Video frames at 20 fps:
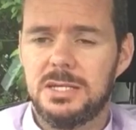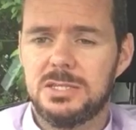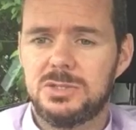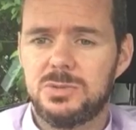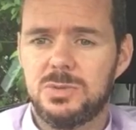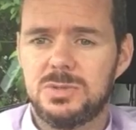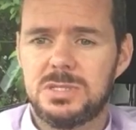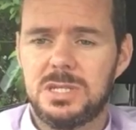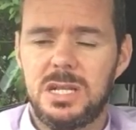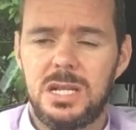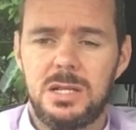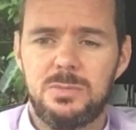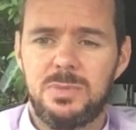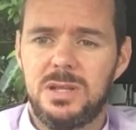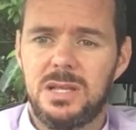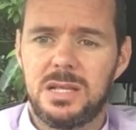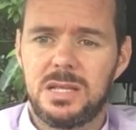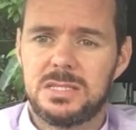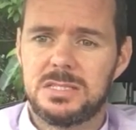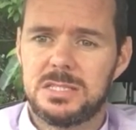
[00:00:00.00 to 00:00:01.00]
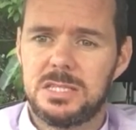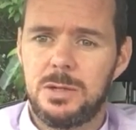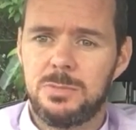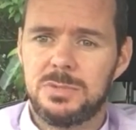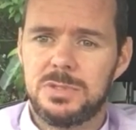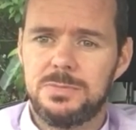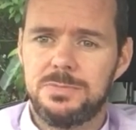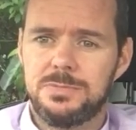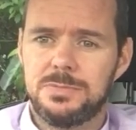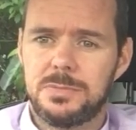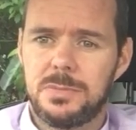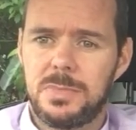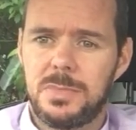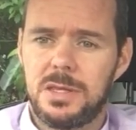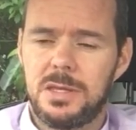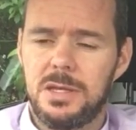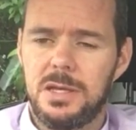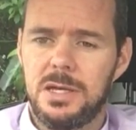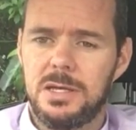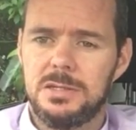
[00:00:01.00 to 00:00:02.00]
So it's a little bit like a script.
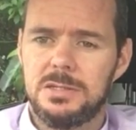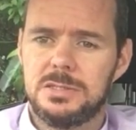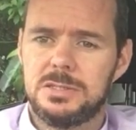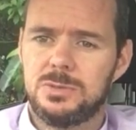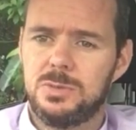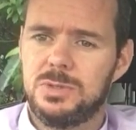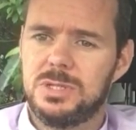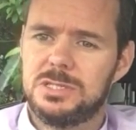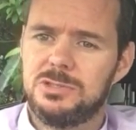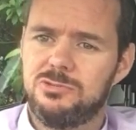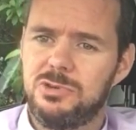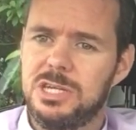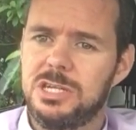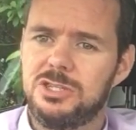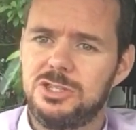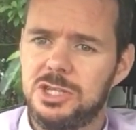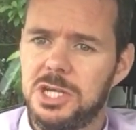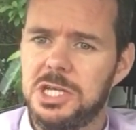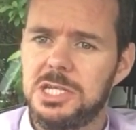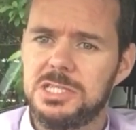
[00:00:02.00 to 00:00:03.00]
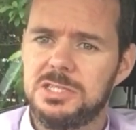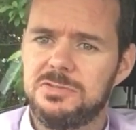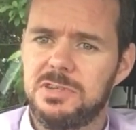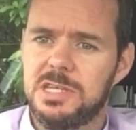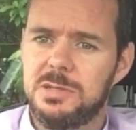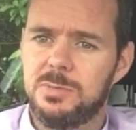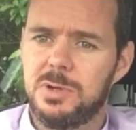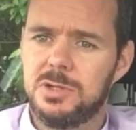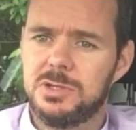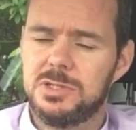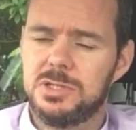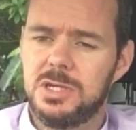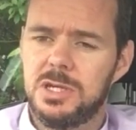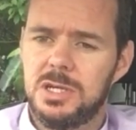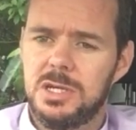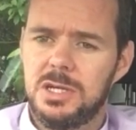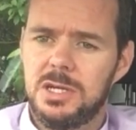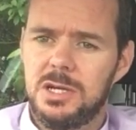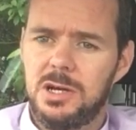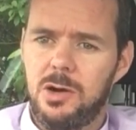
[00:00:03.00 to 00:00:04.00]
Yeah, so it doesn't really change very much.
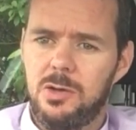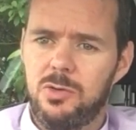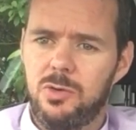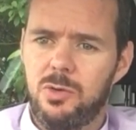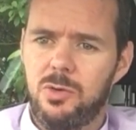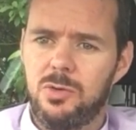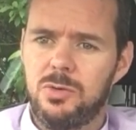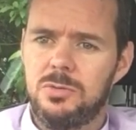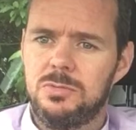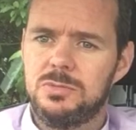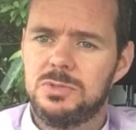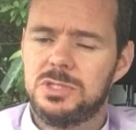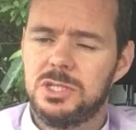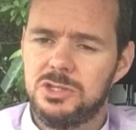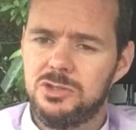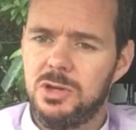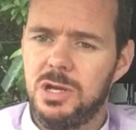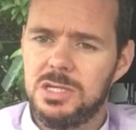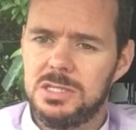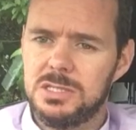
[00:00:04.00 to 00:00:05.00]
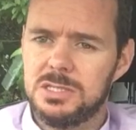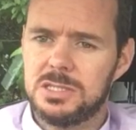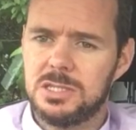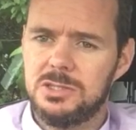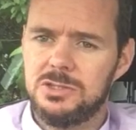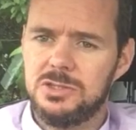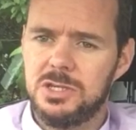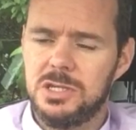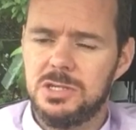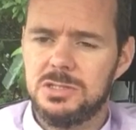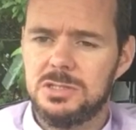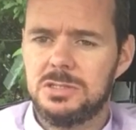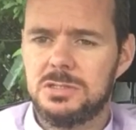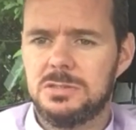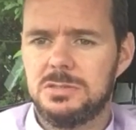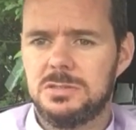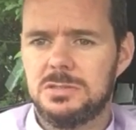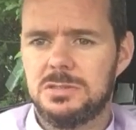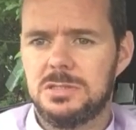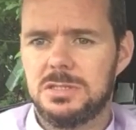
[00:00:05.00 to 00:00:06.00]
Although situations can
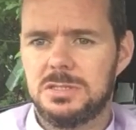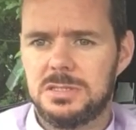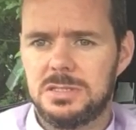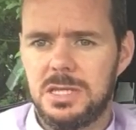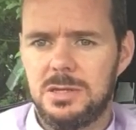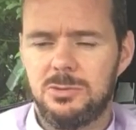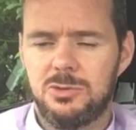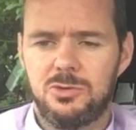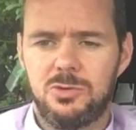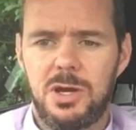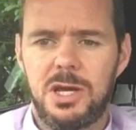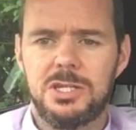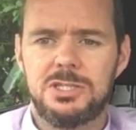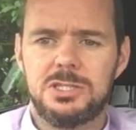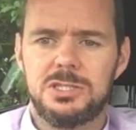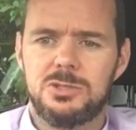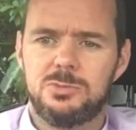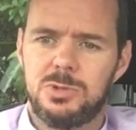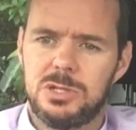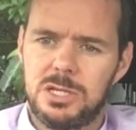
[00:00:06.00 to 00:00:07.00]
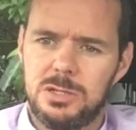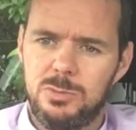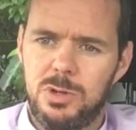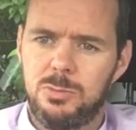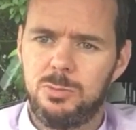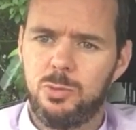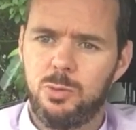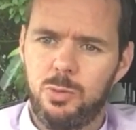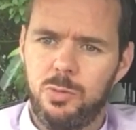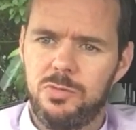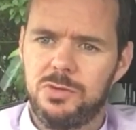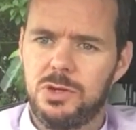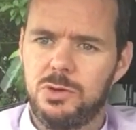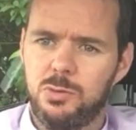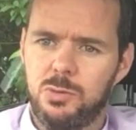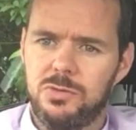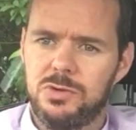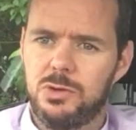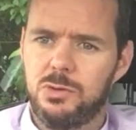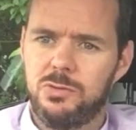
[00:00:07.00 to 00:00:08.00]
change, the same questions will come up over
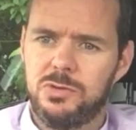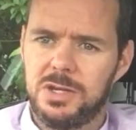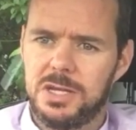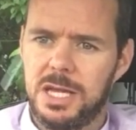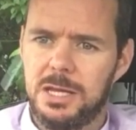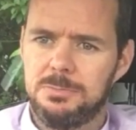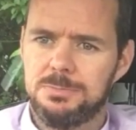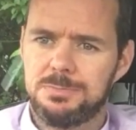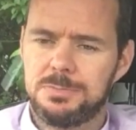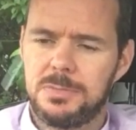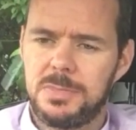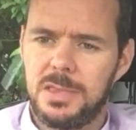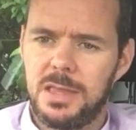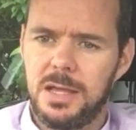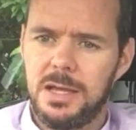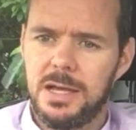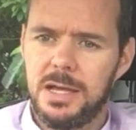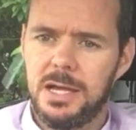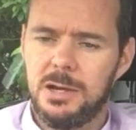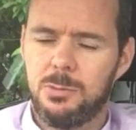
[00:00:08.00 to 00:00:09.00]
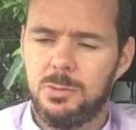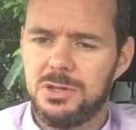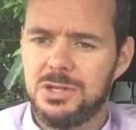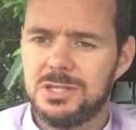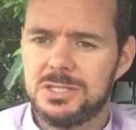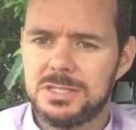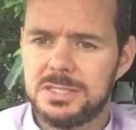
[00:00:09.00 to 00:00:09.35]
and over and over again when you